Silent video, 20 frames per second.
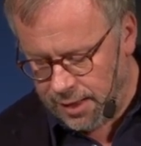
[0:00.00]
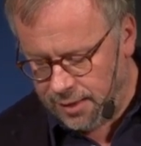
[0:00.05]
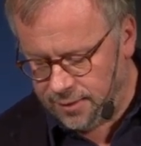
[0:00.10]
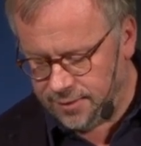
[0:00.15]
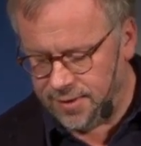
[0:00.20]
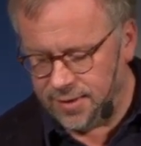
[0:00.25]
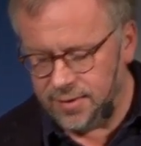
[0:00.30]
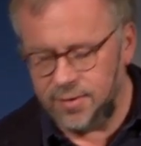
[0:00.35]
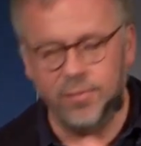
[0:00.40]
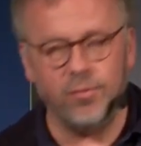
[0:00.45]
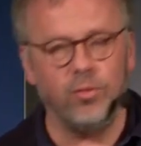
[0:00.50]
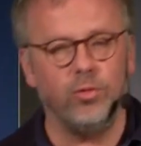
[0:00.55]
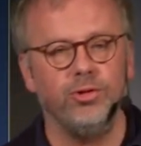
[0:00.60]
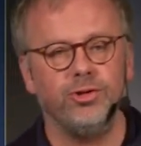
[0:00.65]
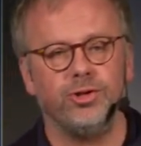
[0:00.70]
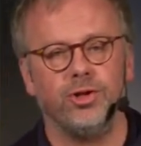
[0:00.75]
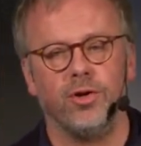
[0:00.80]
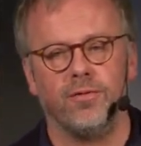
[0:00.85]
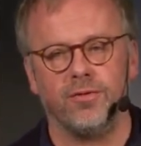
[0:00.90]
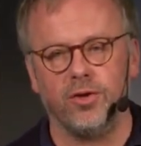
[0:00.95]
This
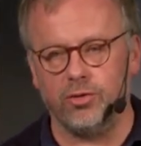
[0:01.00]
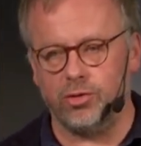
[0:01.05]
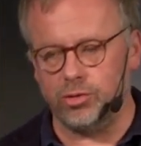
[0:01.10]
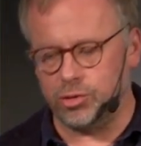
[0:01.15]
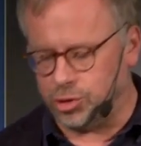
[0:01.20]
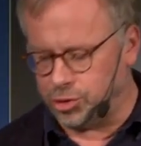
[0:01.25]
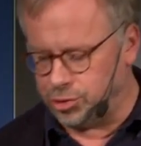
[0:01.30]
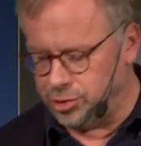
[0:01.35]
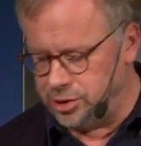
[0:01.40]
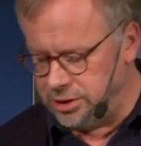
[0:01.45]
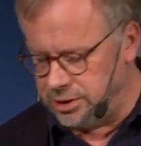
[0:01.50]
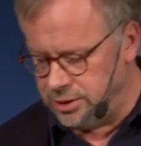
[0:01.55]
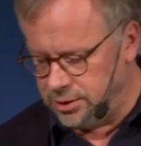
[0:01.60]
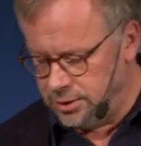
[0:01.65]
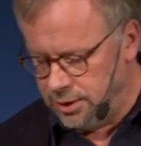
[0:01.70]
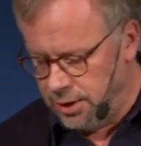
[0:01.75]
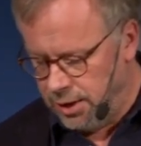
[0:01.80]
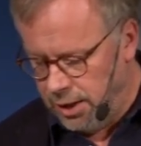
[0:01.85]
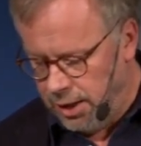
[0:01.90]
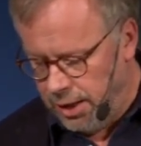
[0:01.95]
evolution of the doctrine
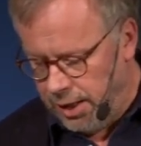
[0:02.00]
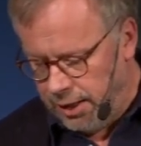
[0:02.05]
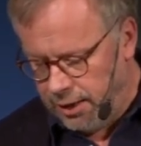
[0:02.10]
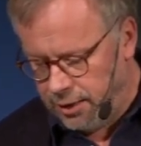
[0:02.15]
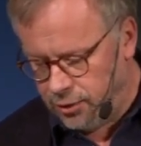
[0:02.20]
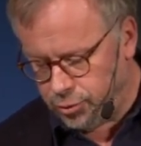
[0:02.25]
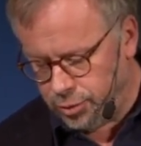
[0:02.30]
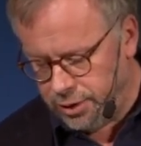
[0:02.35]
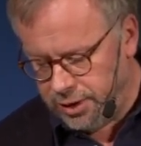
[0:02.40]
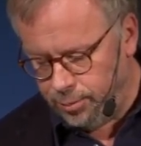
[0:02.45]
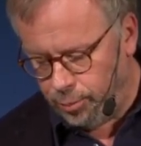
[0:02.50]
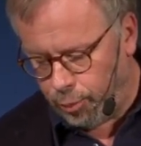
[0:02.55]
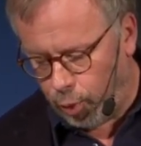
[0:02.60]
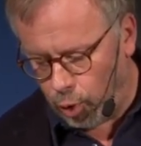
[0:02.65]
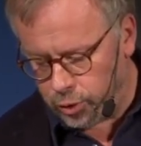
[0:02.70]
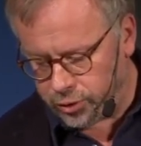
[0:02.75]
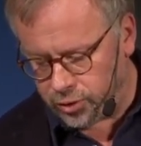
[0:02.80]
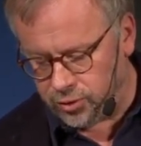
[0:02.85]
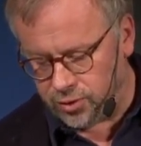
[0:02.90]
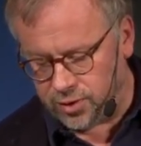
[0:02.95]
is really
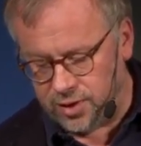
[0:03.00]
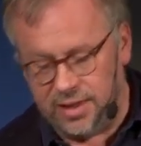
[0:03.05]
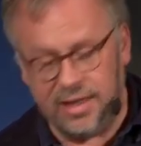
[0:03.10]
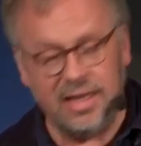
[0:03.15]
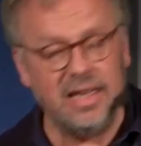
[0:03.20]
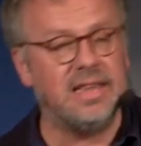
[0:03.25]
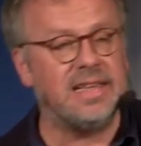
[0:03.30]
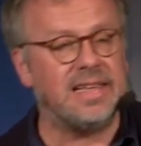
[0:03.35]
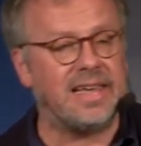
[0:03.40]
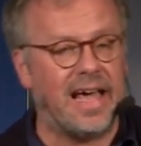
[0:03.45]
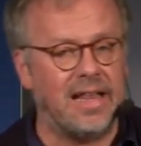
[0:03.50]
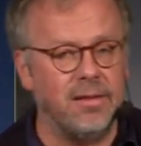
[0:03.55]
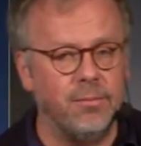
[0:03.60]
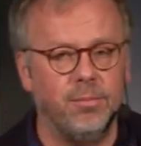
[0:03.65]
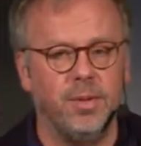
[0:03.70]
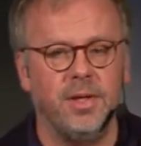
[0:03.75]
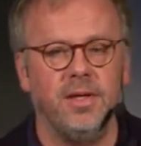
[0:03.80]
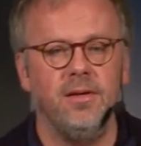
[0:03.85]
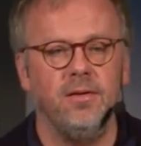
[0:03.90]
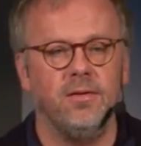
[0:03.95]
important. It can
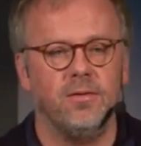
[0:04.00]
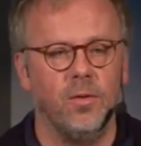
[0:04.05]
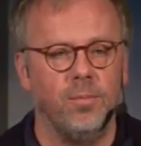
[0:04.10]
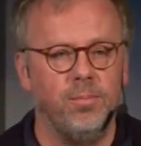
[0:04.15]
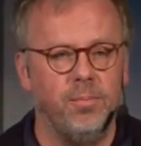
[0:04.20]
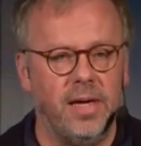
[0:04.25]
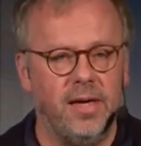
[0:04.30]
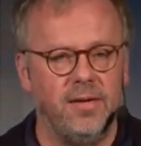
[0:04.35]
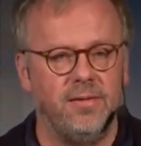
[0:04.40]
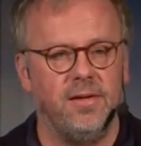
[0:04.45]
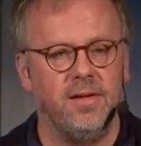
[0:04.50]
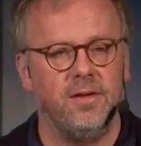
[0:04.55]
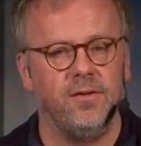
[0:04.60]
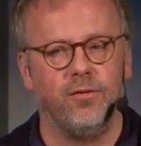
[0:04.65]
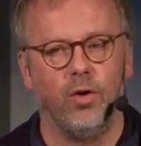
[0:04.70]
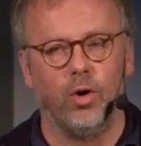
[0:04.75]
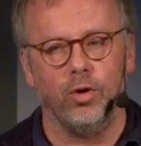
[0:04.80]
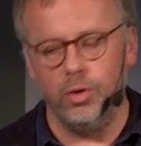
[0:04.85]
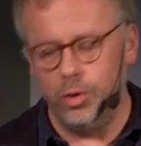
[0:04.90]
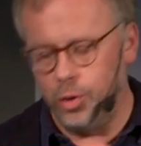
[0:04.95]
be the basis
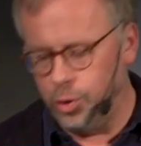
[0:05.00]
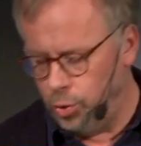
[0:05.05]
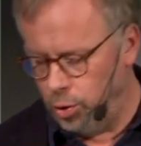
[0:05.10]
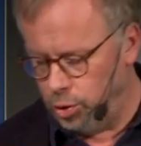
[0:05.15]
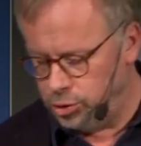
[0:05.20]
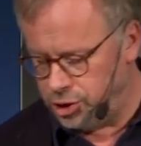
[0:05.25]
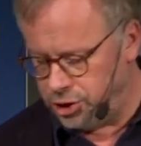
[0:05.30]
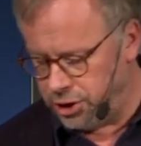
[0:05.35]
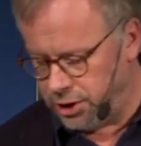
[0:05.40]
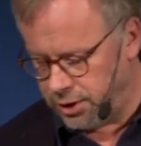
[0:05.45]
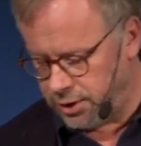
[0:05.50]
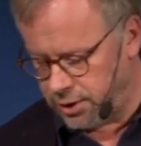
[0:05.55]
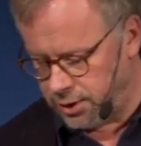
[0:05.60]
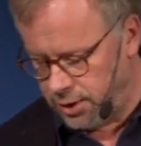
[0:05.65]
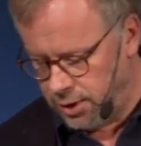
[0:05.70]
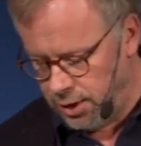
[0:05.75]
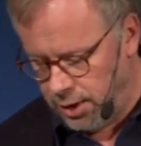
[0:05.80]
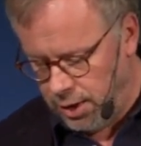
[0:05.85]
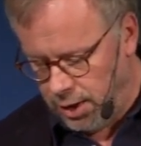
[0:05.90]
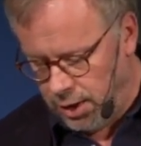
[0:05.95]
for a new logic
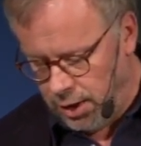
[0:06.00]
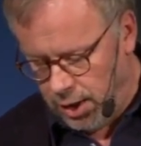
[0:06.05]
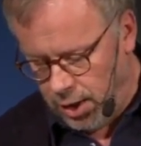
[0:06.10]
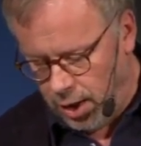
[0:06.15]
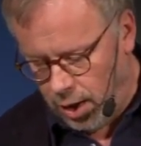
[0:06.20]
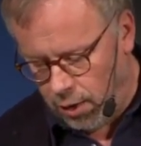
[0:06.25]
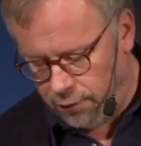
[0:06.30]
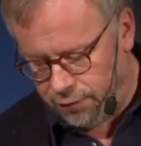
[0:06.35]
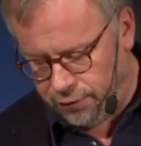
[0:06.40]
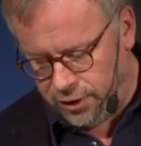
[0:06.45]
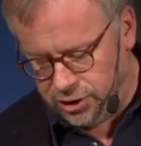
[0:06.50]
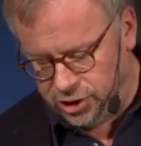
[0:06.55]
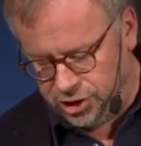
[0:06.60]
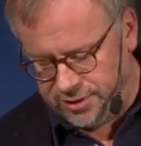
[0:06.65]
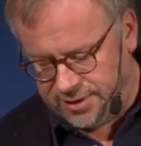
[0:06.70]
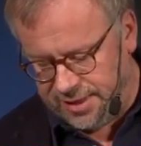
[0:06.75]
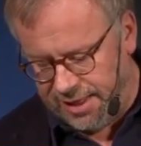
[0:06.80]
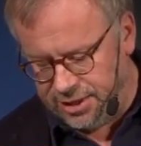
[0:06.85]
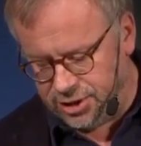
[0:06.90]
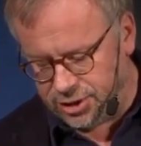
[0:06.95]
of
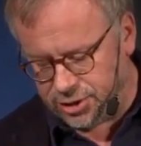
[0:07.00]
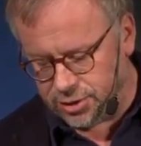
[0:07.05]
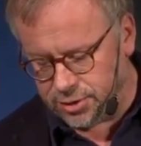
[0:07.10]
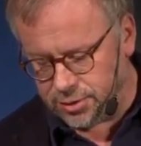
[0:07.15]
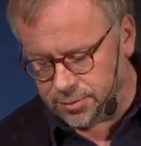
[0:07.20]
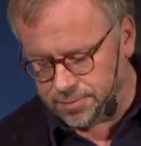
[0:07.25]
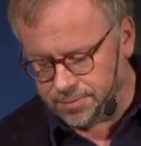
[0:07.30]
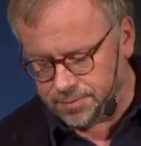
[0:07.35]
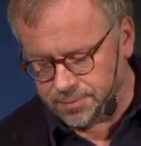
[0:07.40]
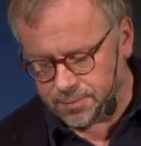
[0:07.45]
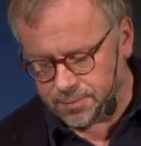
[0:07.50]
legislation.